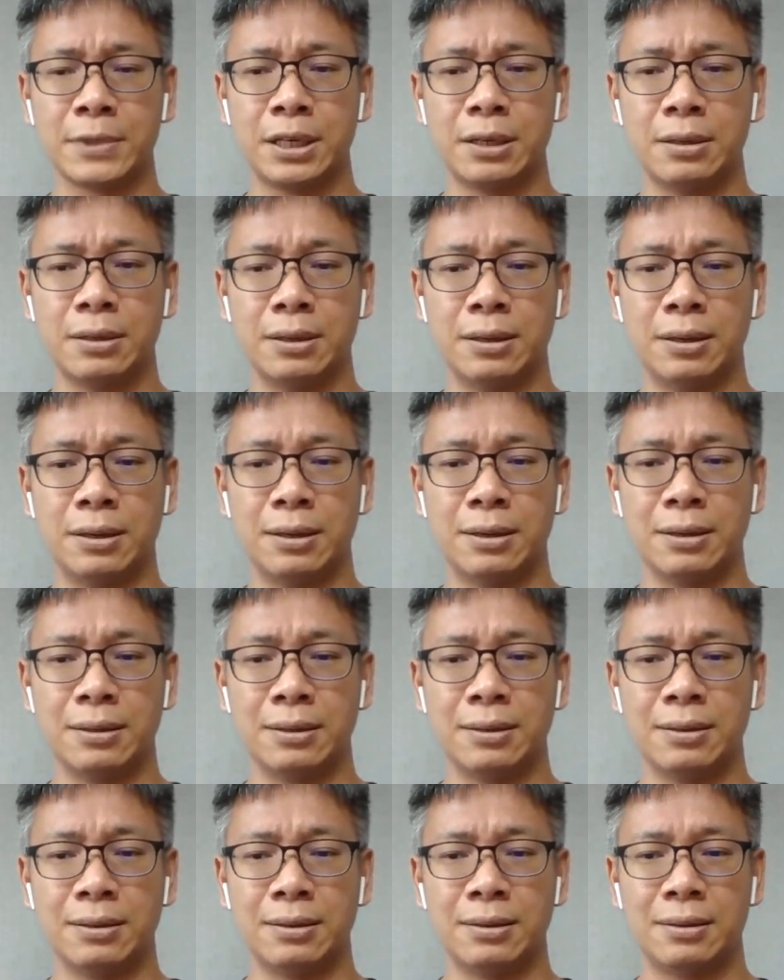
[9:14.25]
uh,
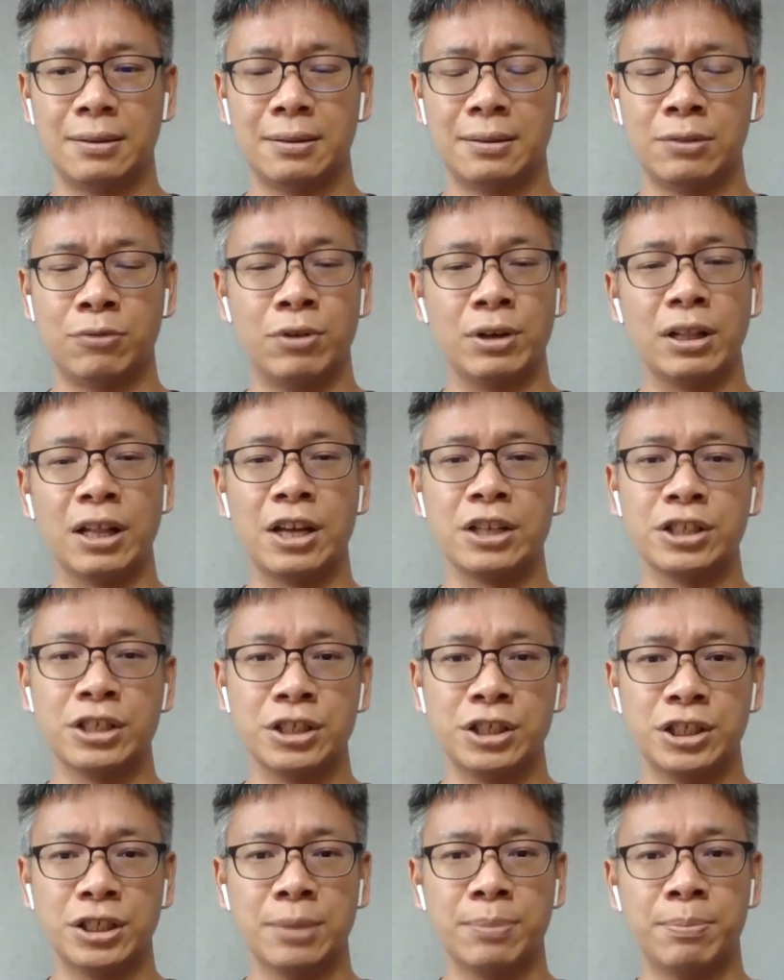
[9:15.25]
the
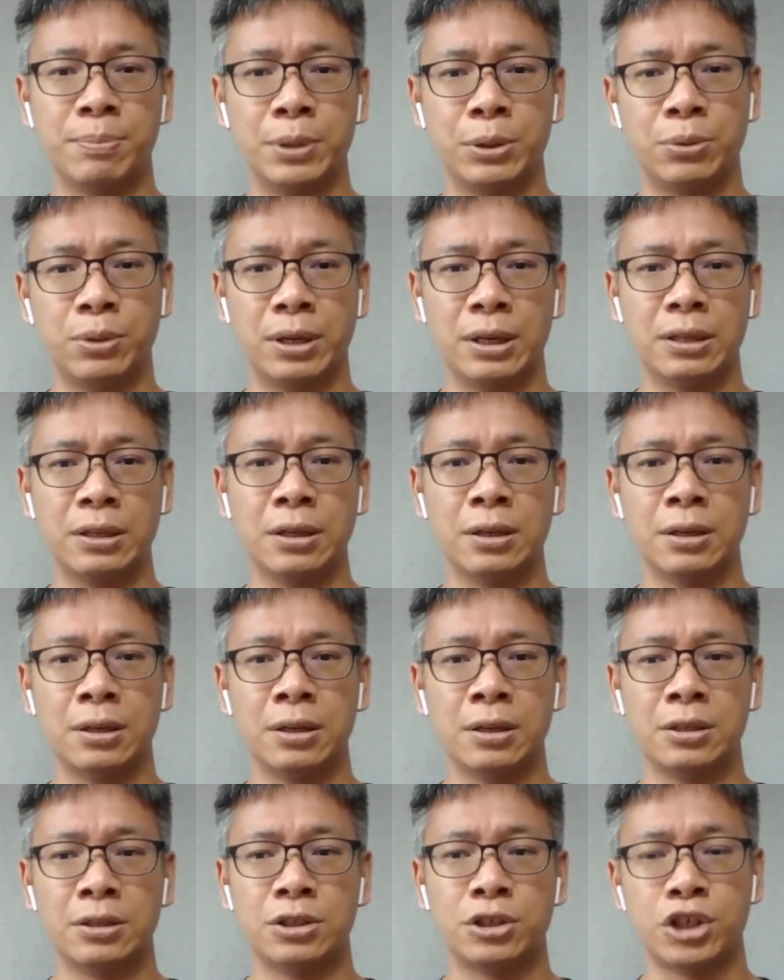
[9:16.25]
relationship between
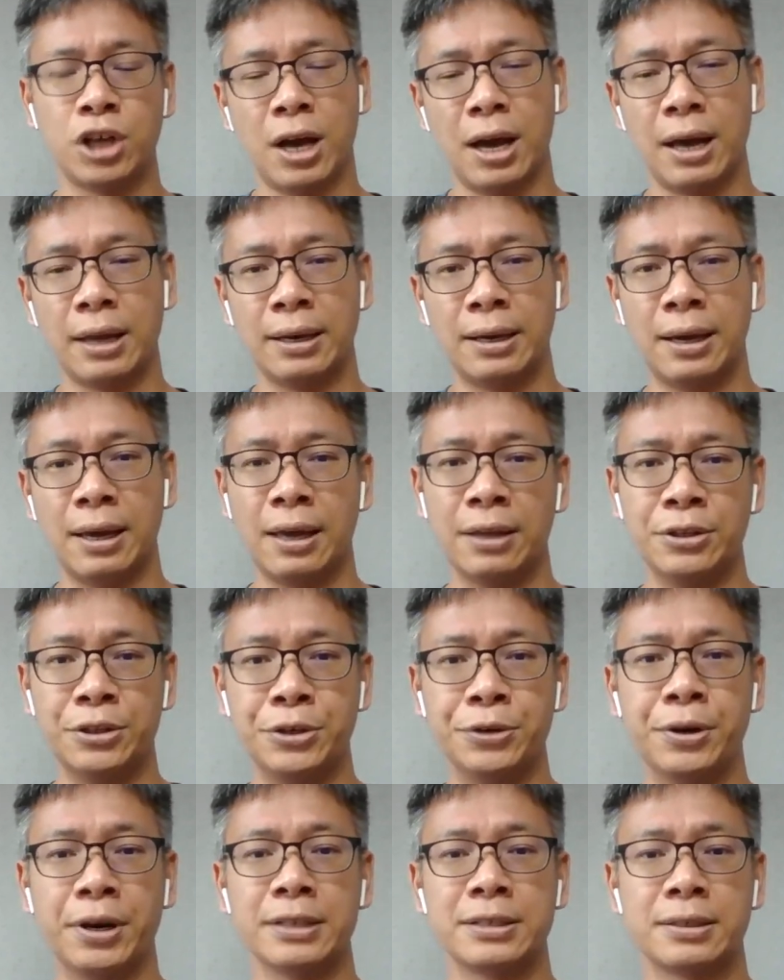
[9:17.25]
China and
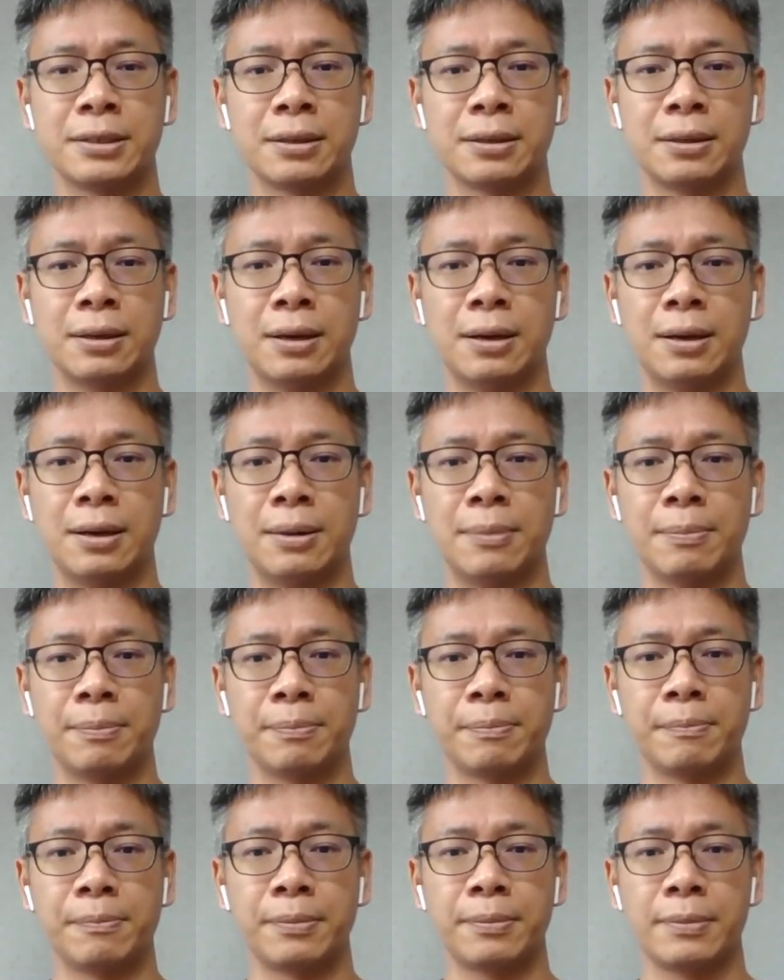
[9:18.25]
US
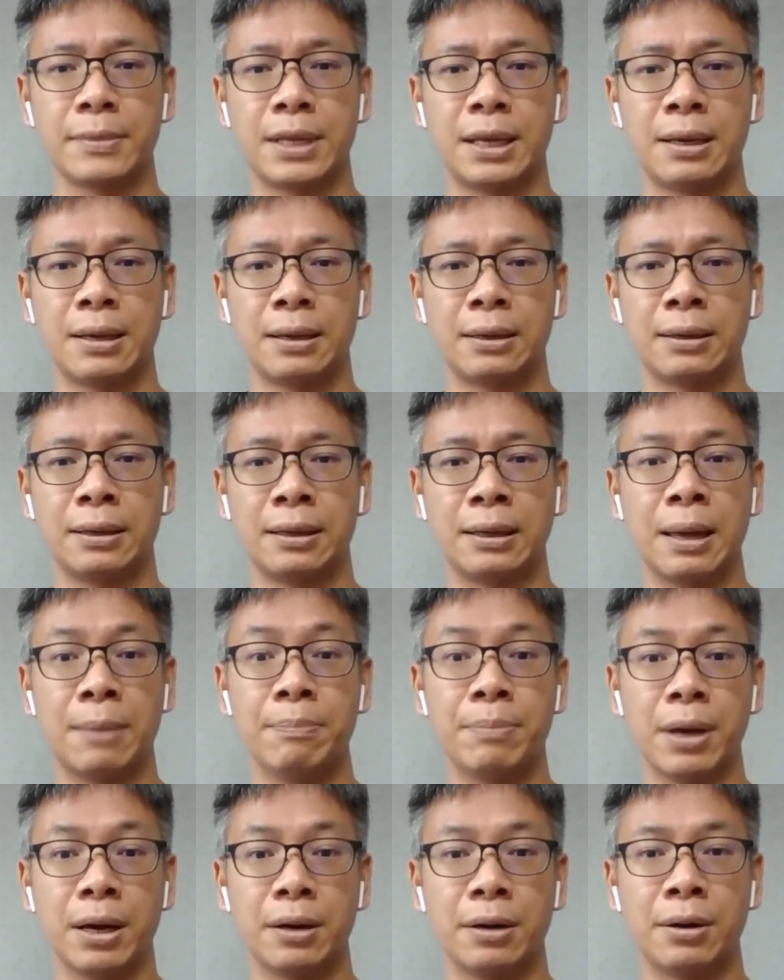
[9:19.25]
could
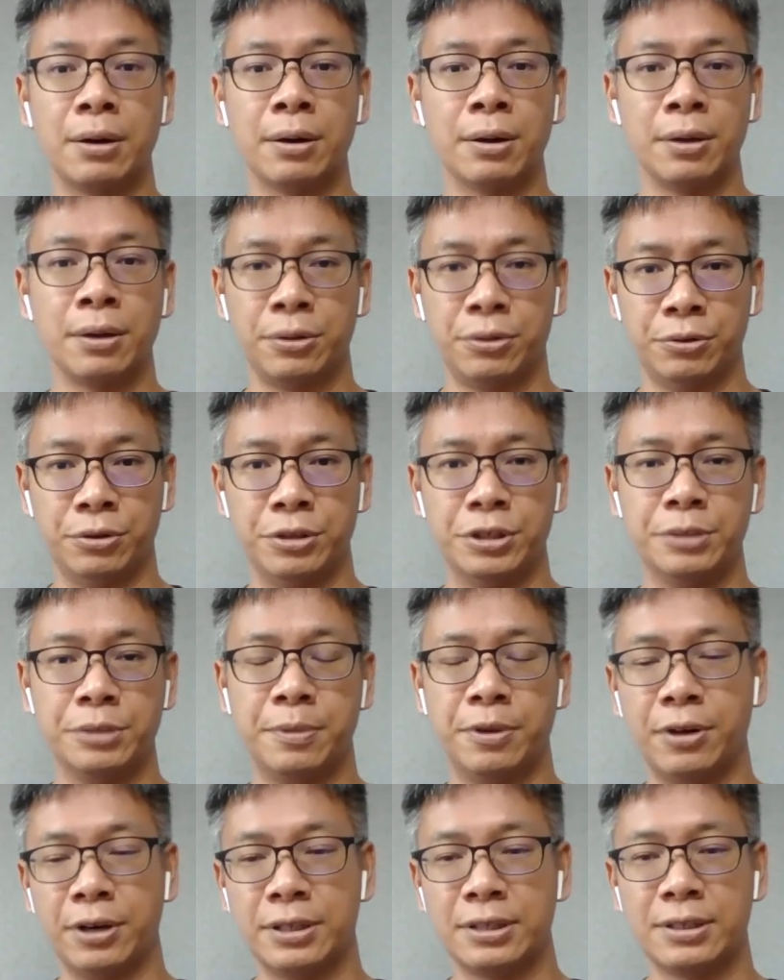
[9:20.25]
get better through
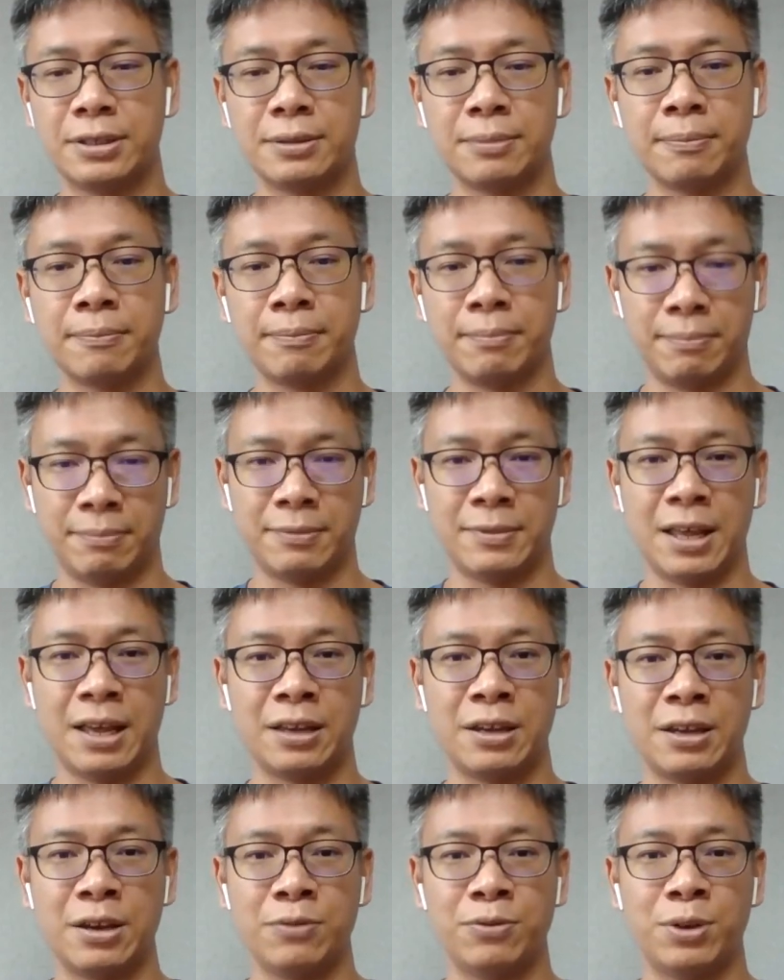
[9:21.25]
sports.
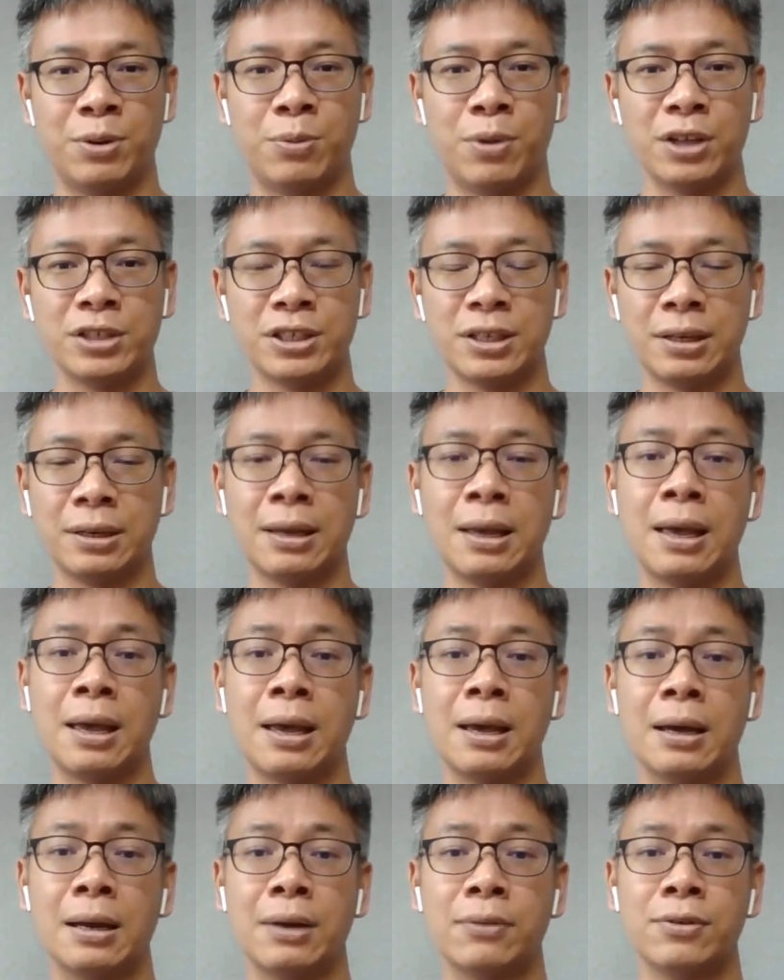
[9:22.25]
Thank you for watching.
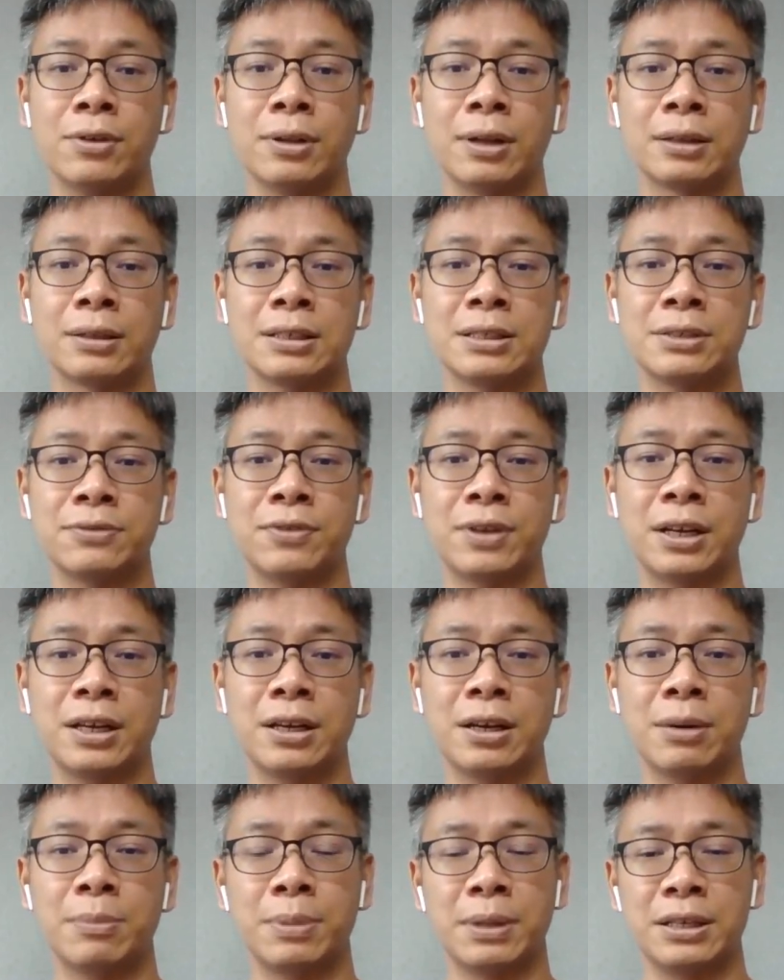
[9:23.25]
And if you like this
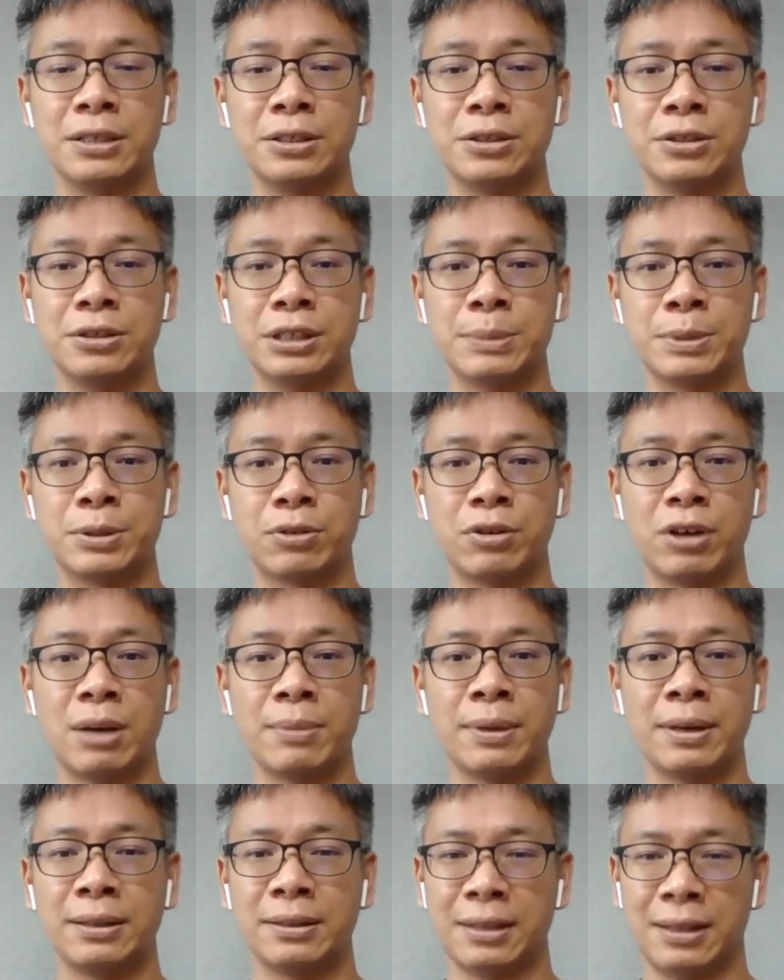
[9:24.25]
video, please do subscribe
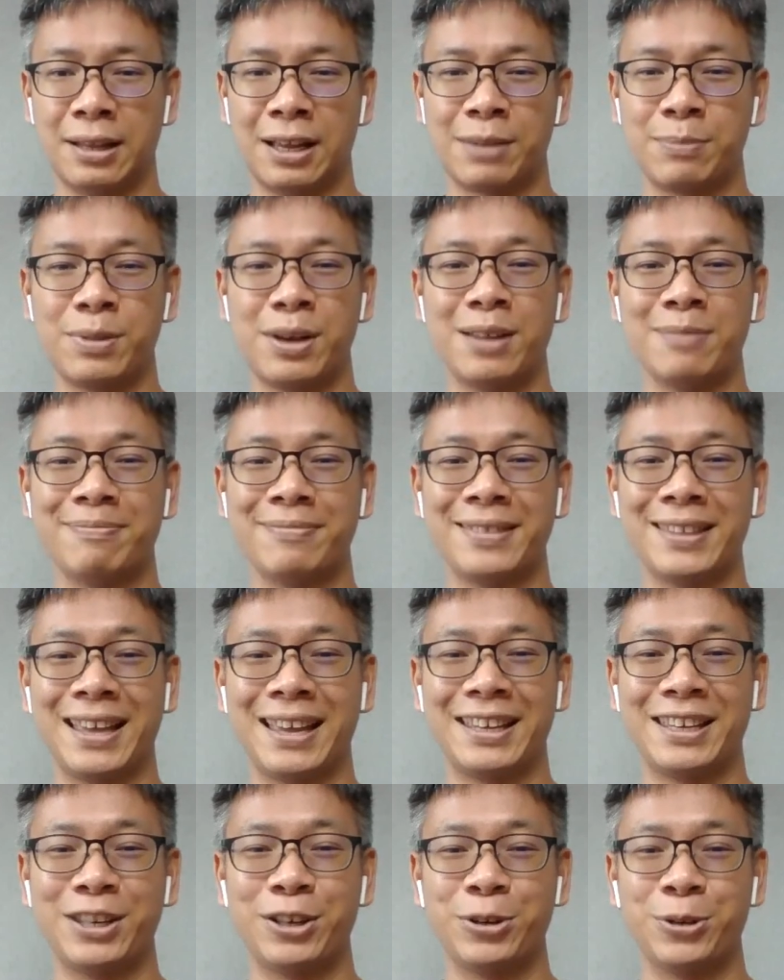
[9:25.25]
and hit the like button.
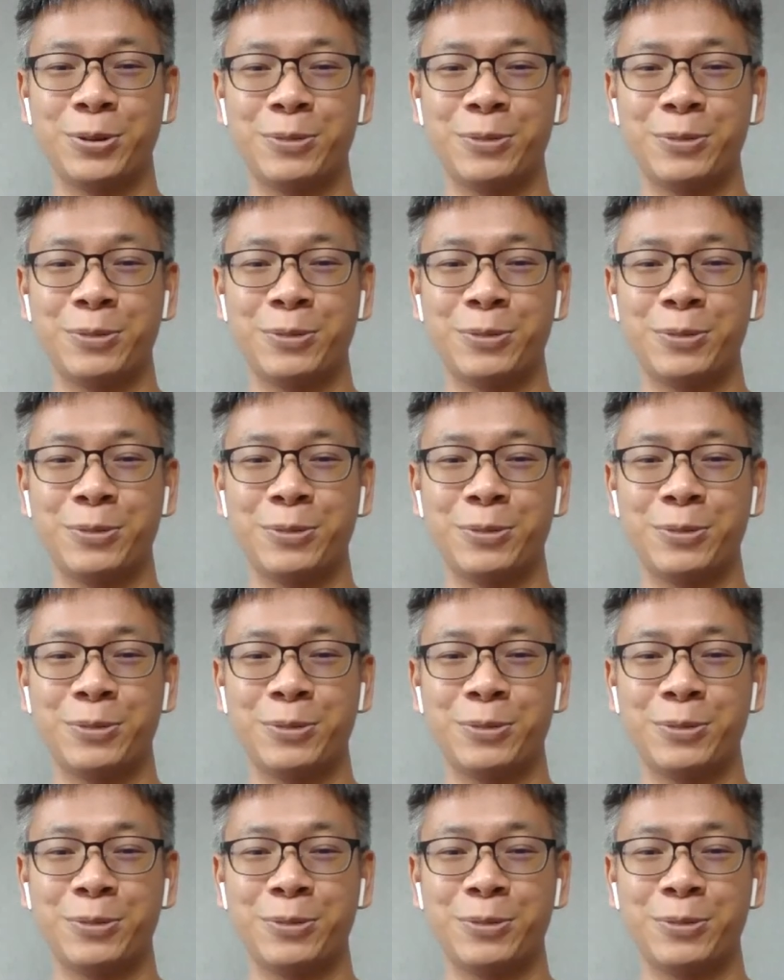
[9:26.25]
Thank you.